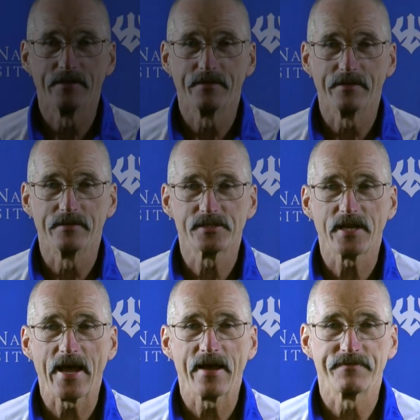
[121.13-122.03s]
The
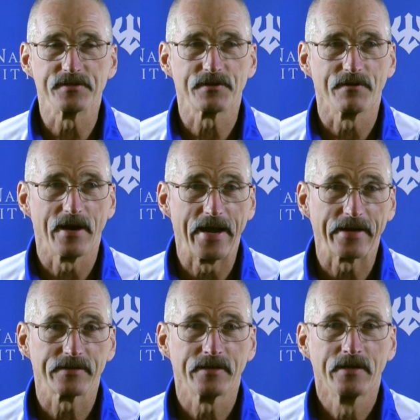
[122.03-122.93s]
staff is
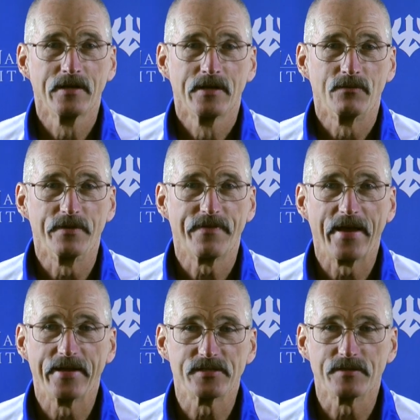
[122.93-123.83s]
correct. We've
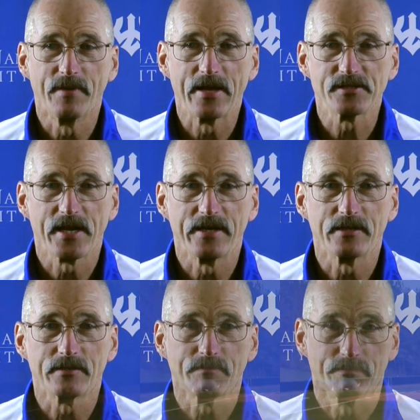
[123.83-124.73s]
had some
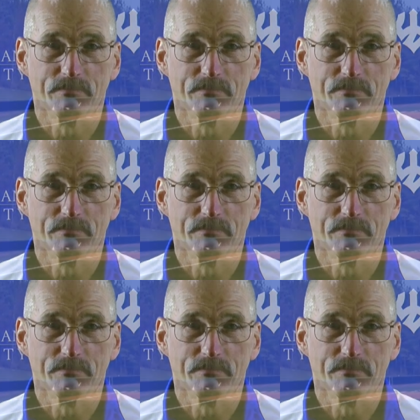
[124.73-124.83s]
outstanding